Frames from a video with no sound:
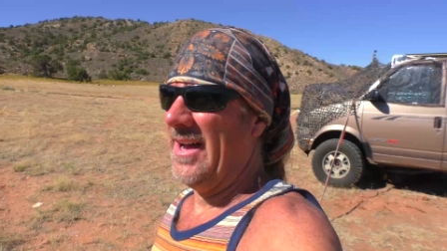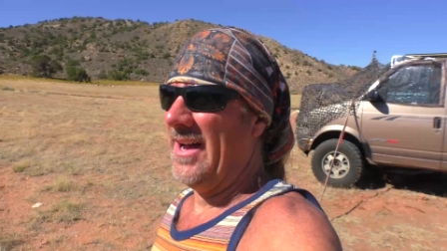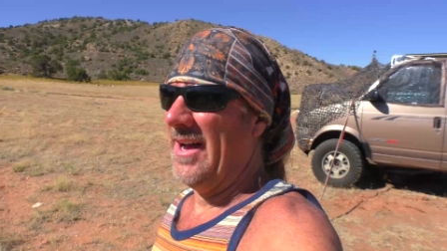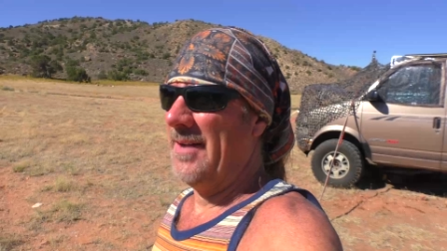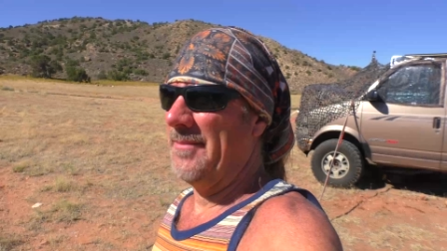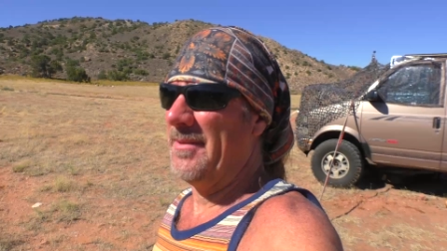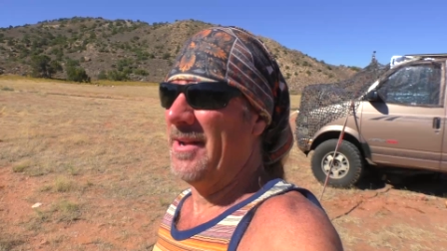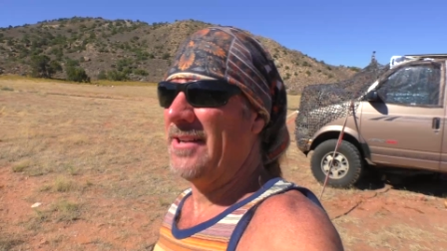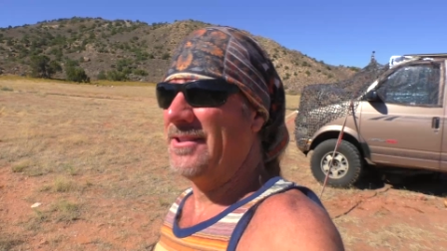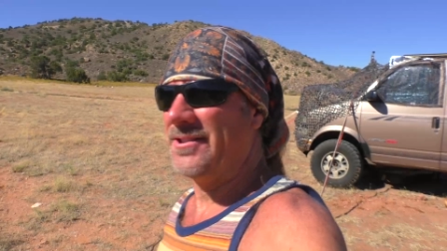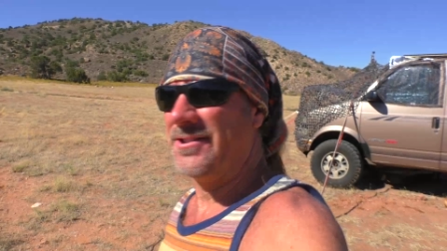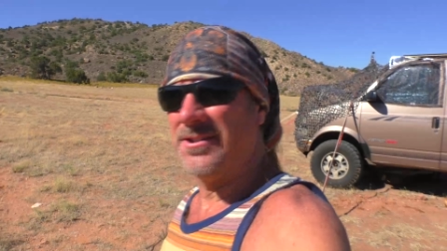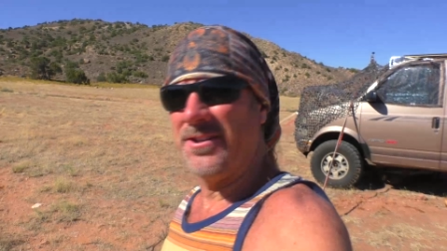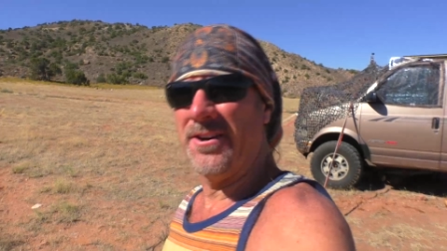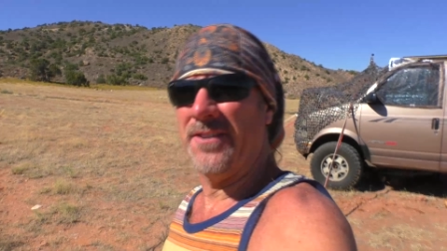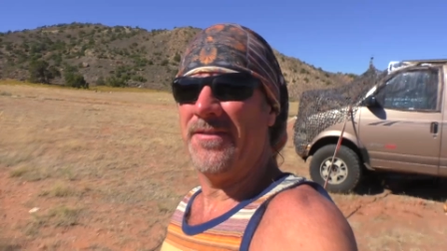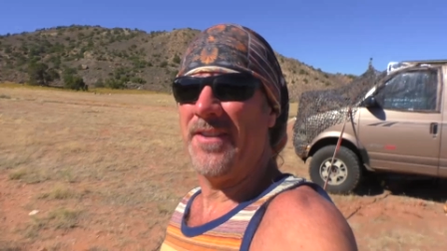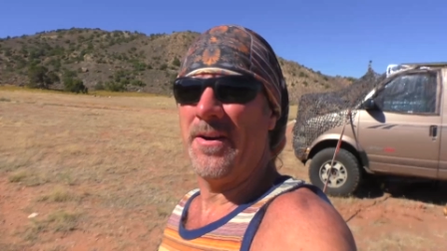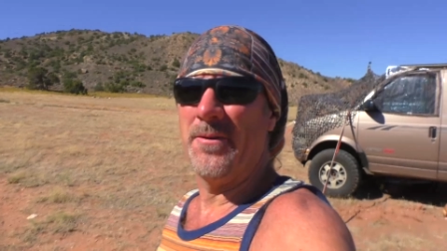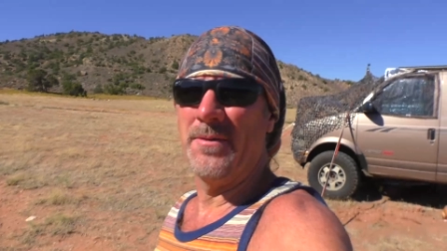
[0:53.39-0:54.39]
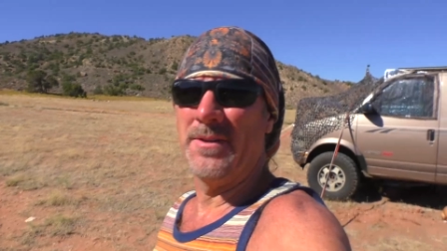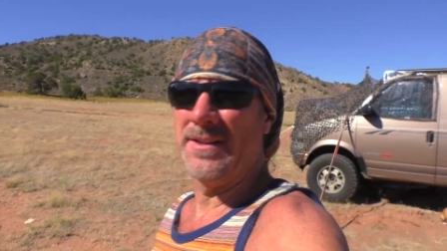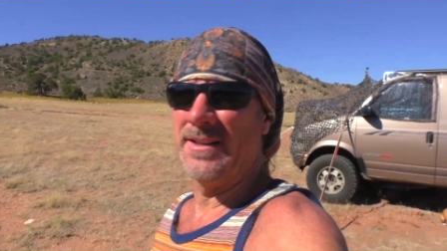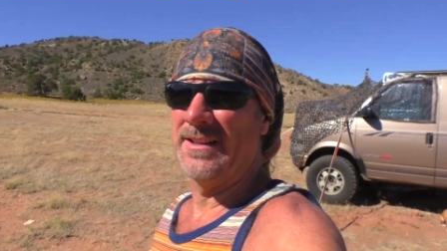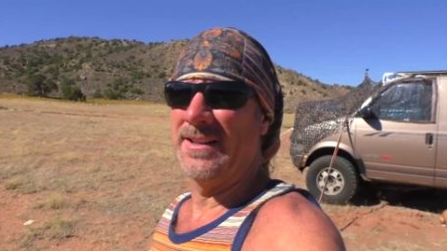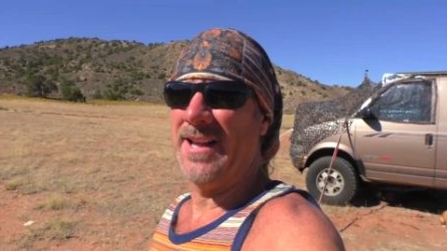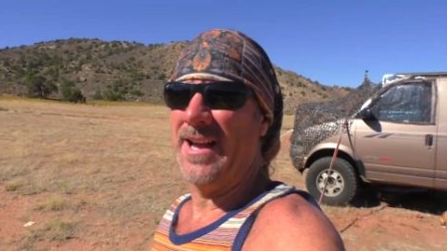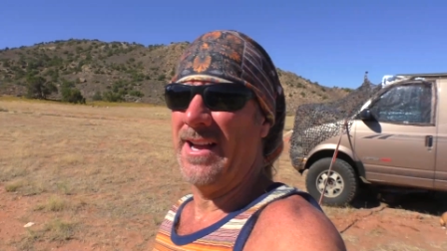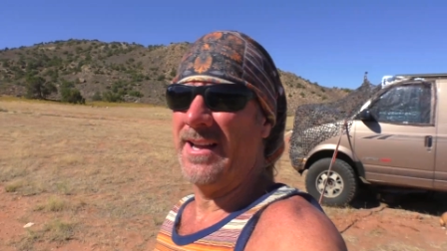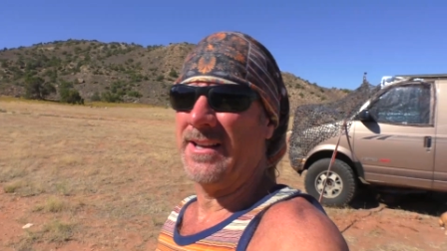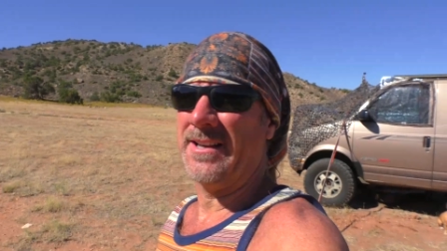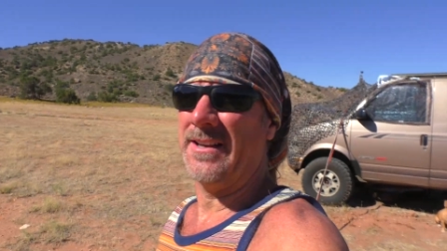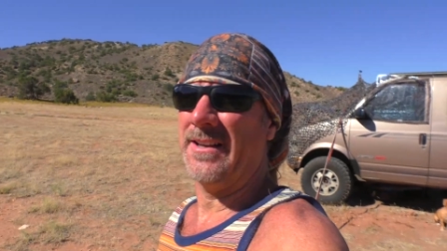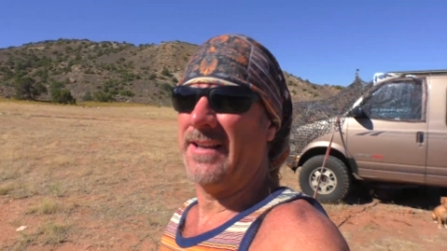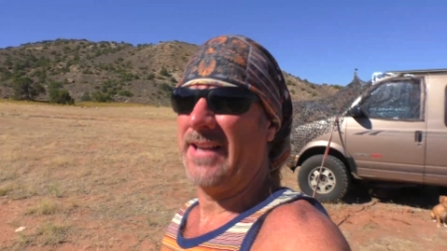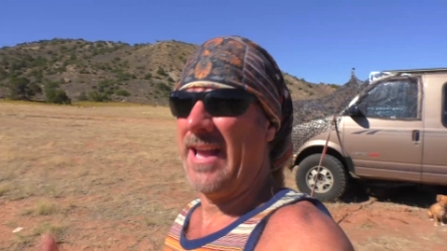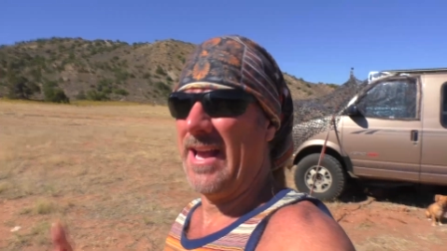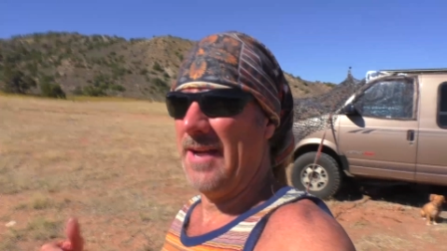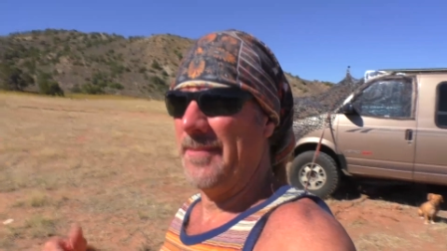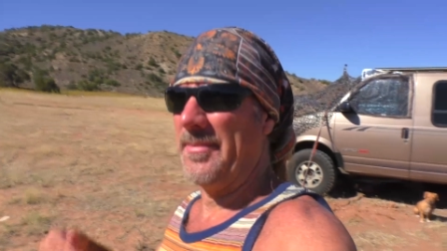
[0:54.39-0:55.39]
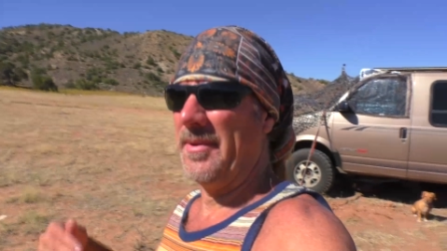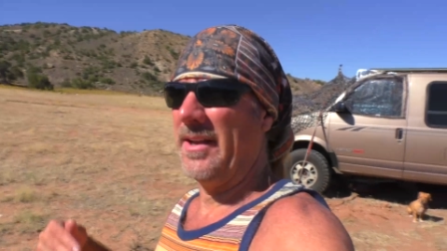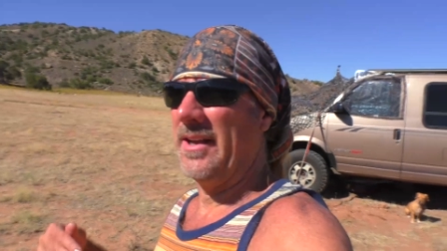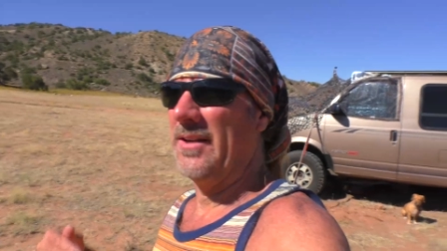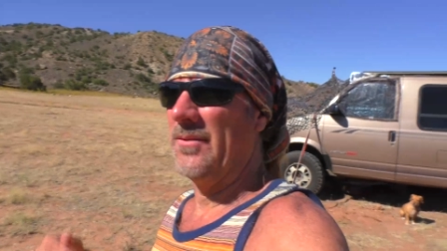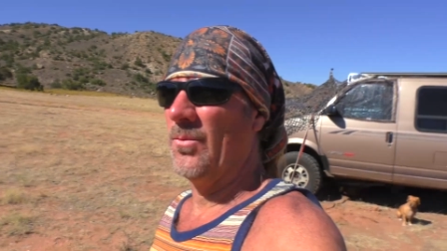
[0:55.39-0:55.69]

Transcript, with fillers: I'm not sure if I really like camping